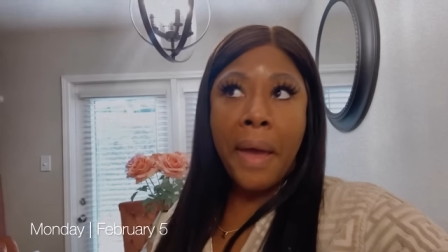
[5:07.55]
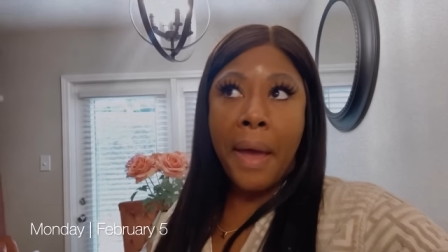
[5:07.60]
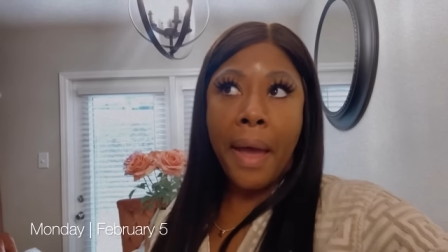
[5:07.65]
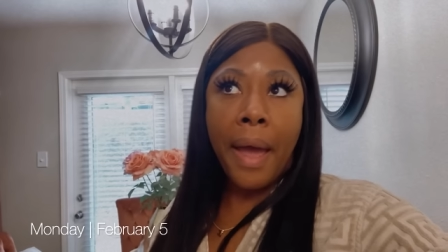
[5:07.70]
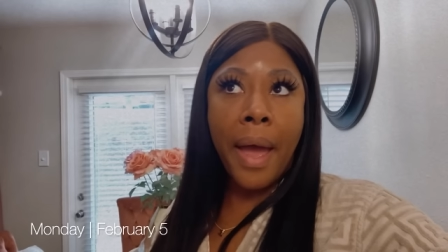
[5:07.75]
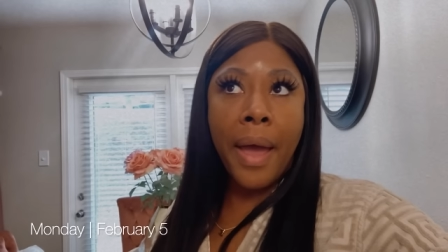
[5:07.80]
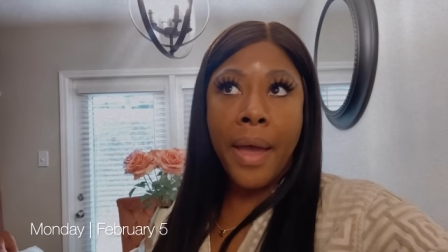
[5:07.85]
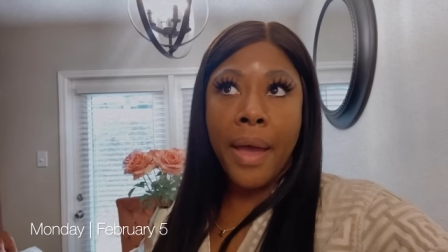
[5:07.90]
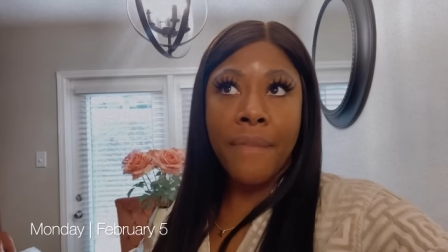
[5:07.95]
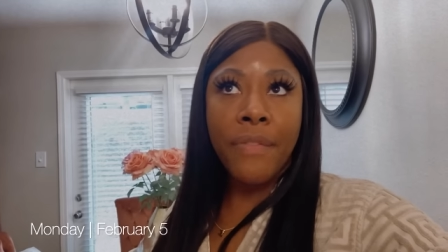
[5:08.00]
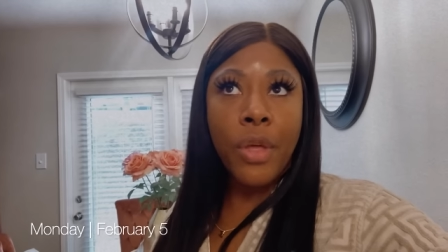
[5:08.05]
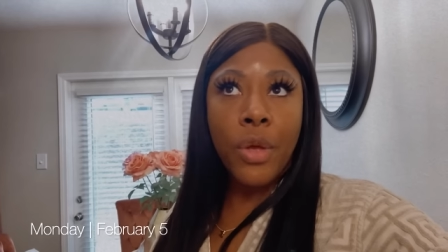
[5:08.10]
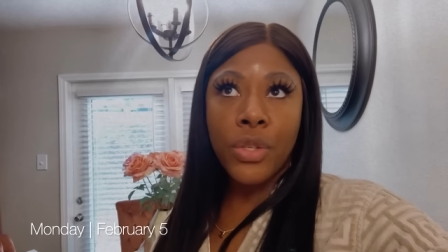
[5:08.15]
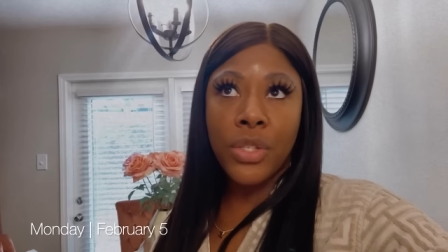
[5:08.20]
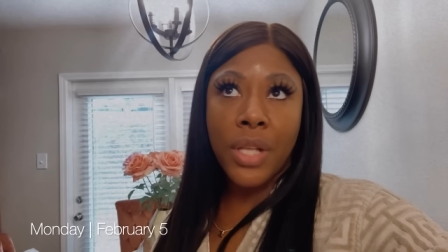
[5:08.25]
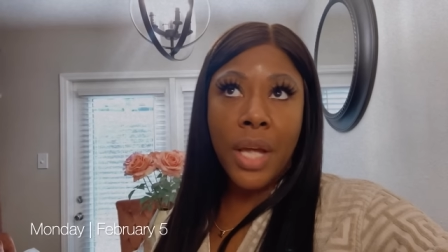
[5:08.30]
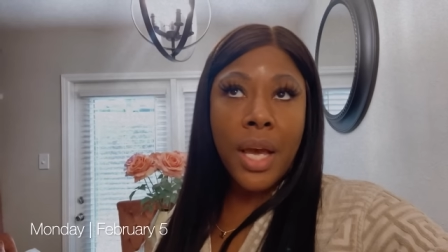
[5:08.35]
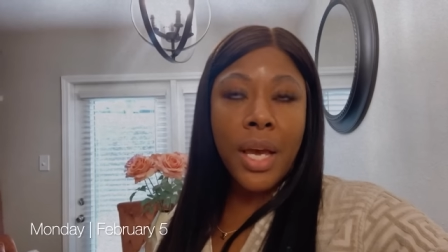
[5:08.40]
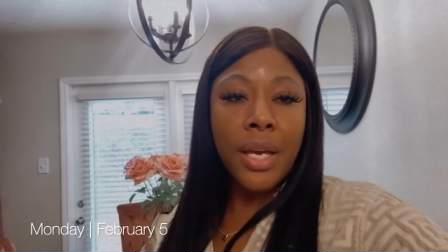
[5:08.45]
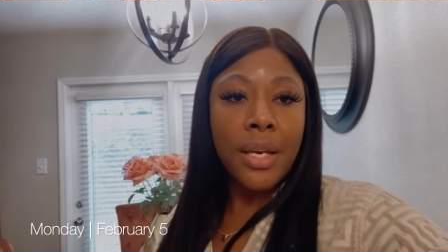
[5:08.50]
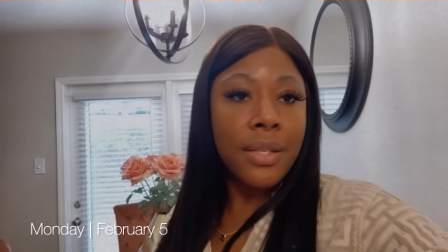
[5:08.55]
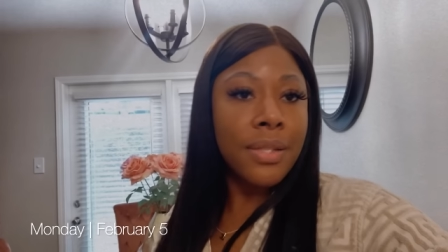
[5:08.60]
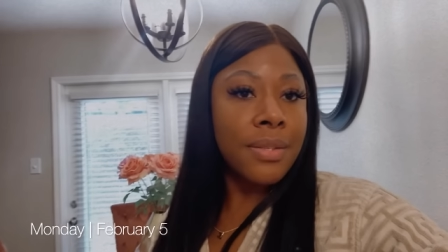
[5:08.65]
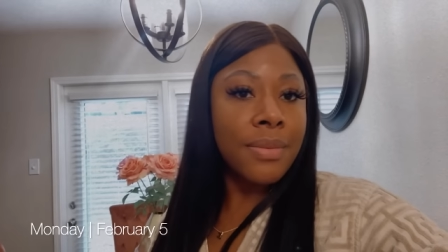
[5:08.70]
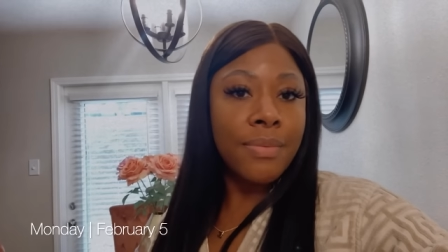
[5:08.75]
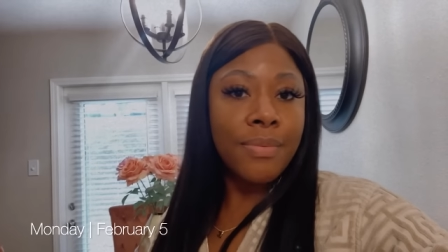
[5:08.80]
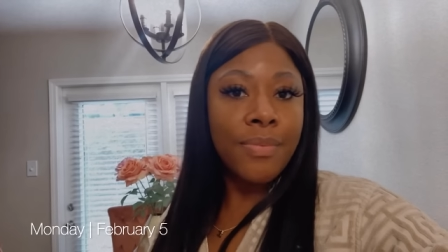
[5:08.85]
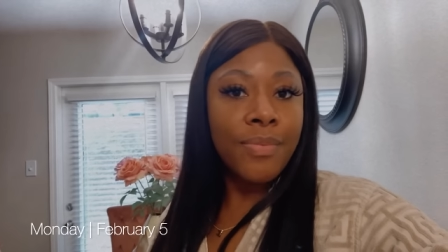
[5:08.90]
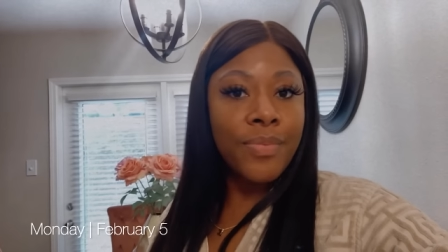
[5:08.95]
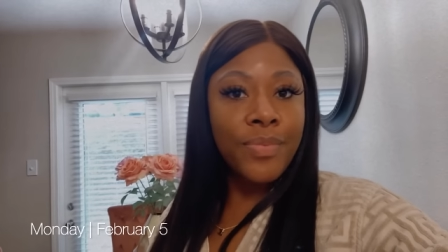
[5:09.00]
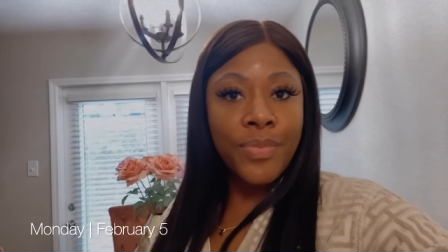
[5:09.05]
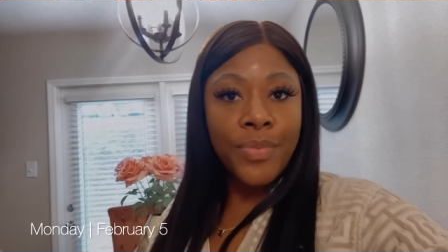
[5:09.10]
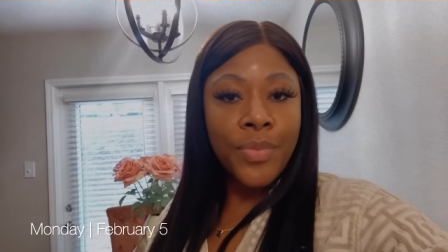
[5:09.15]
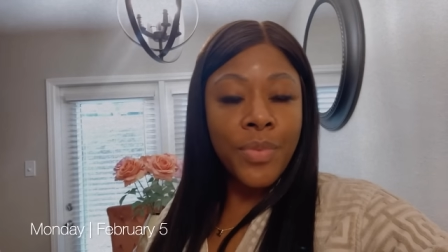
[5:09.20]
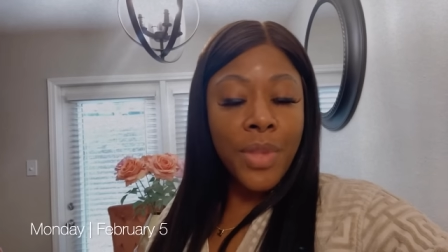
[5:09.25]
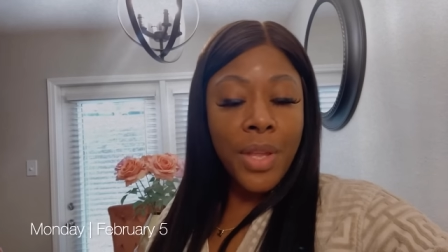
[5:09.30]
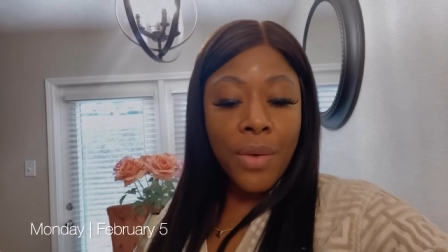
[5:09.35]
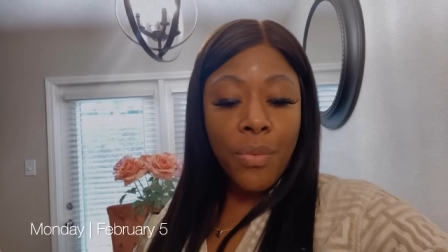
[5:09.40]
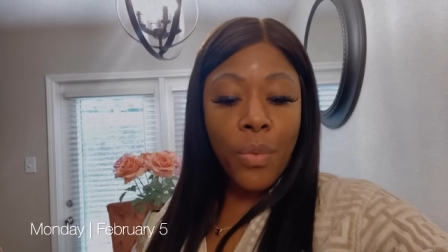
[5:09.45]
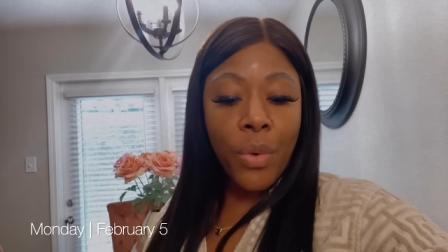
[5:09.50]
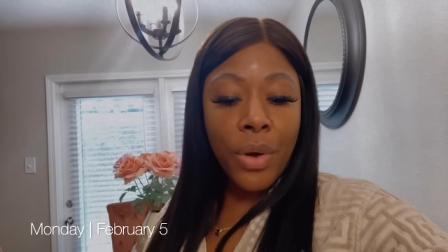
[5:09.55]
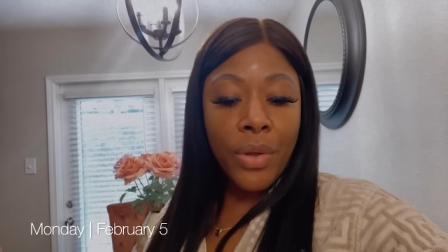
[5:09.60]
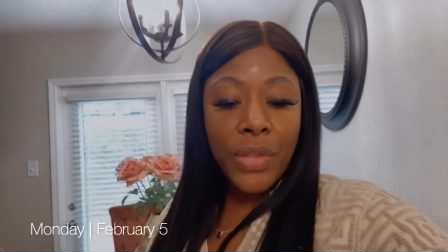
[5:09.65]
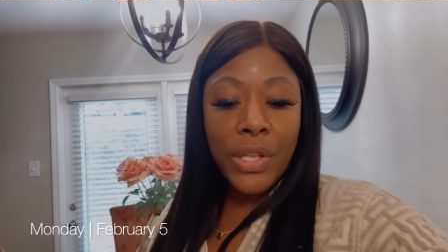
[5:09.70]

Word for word: I have those days. Well,